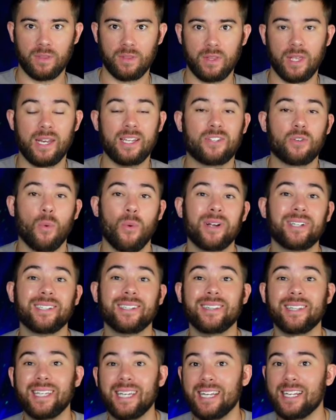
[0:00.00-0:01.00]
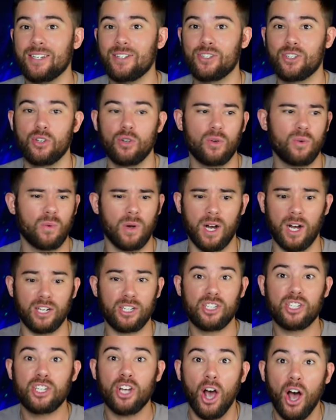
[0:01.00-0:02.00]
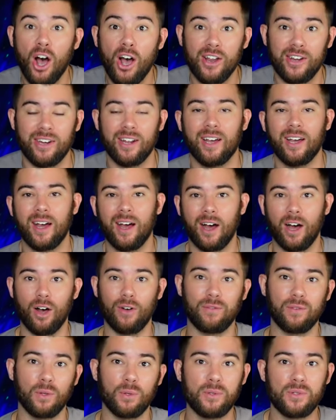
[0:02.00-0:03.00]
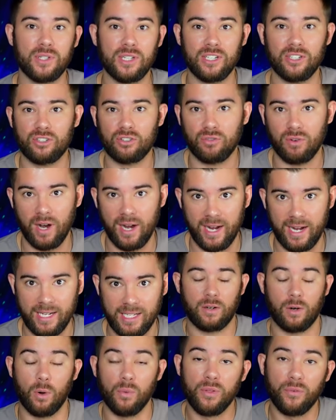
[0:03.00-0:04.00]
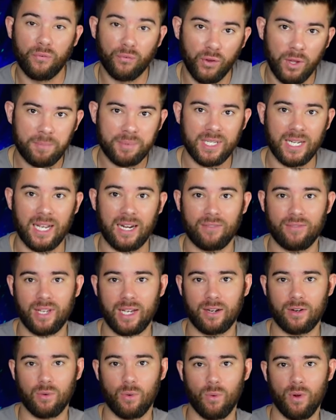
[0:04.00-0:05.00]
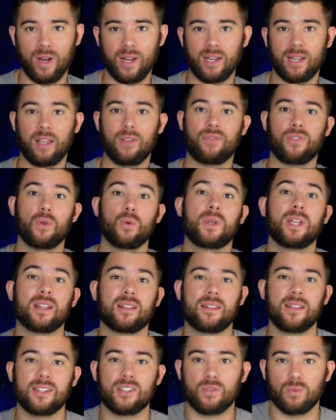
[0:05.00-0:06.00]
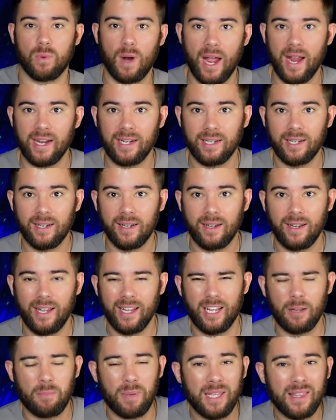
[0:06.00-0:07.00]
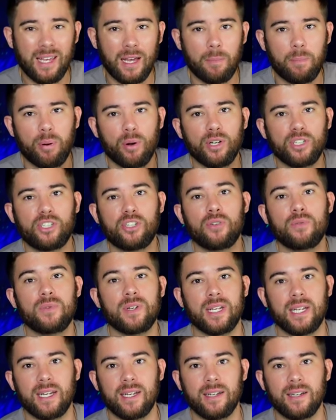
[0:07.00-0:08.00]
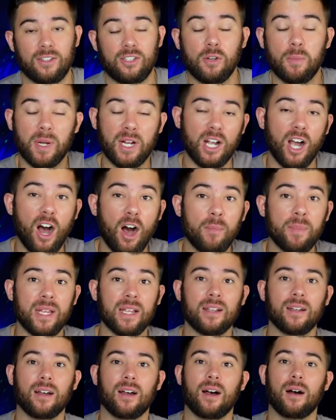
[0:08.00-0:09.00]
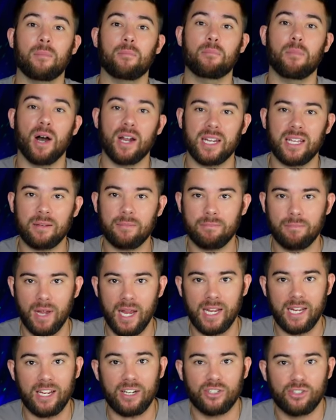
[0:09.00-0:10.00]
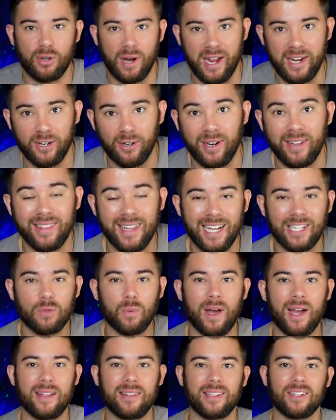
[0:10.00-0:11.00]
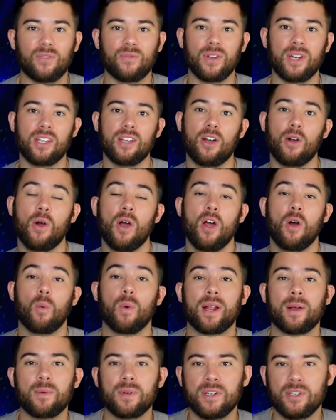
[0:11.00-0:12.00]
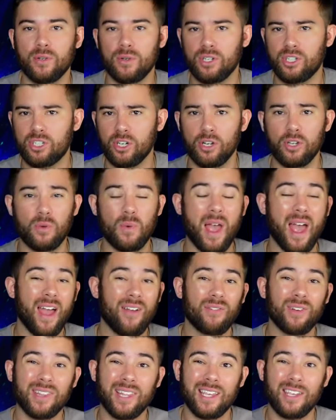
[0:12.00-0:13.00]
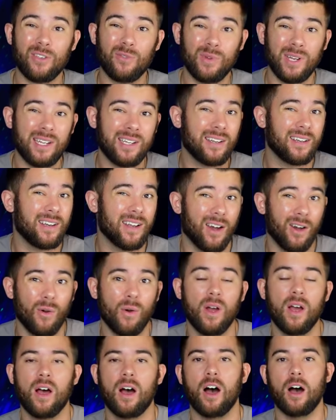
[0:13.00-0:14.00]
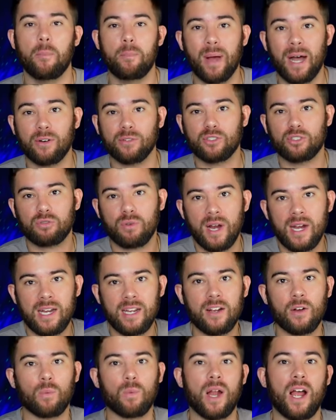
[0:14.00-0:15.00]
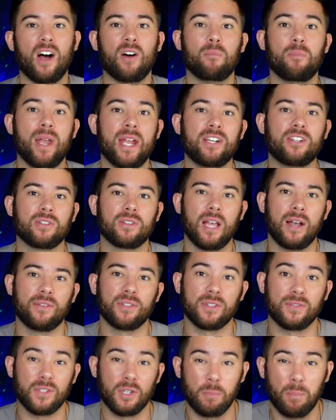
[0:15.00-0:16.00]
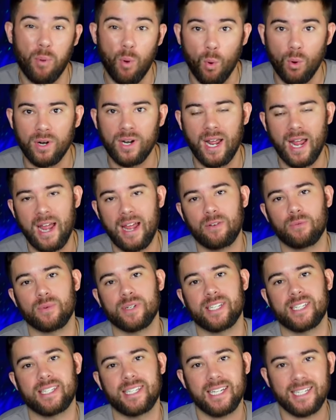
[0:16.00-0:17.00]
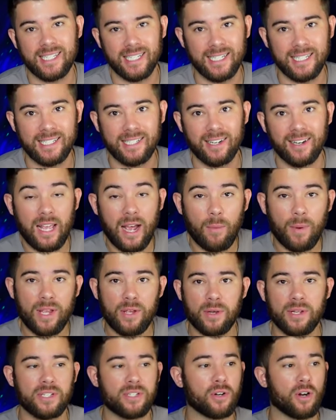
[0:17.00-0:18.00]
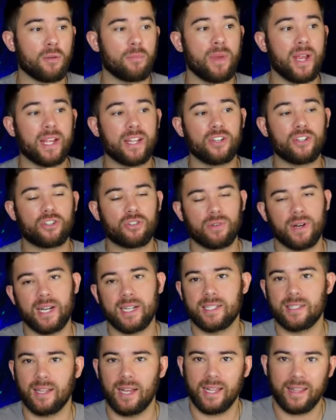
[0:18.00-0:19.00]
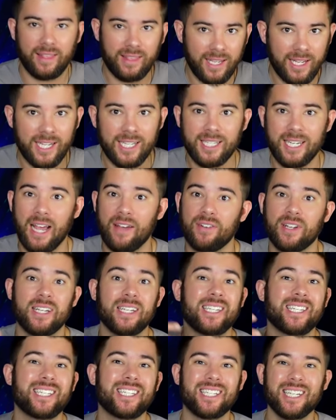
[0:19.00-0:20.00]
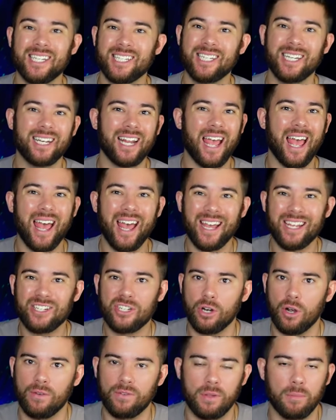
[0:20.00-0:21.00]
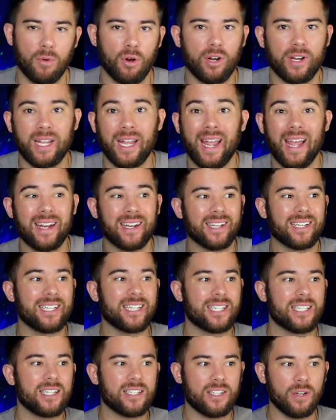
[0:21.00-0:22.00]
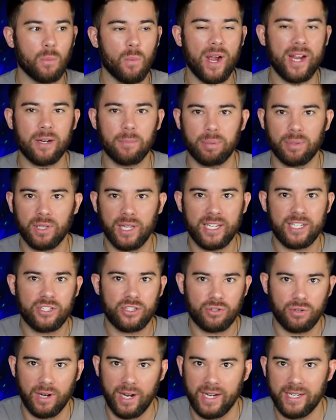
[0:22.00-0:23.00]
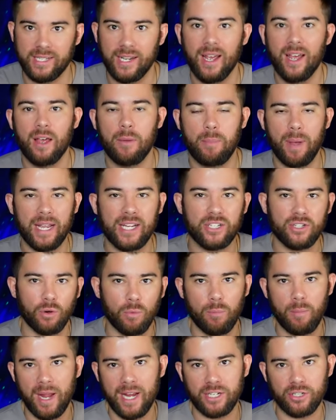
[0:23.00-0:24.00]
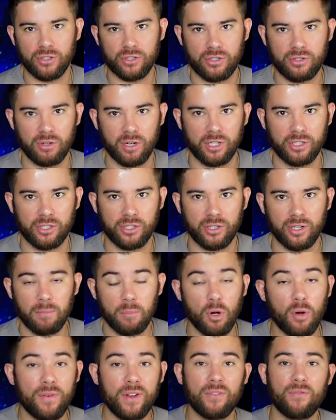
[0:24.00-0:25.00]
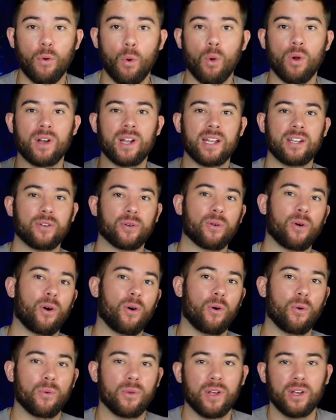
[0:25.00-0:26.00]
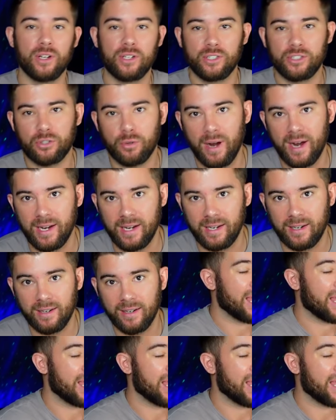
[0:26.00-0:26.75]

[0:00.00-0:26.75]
then it's going to lead to a ton of losing trades. On the flip side of that coin, if you get this right, it could be that push you need to becoming a money-making trader. And that's why in this video, what I want to do is show you everything you need to know about trading around major levels of support and resistance. That way you can start making trades like this, have a consistent edge over the market and a consistent way to place trades based on major structure moving forward in your own trading.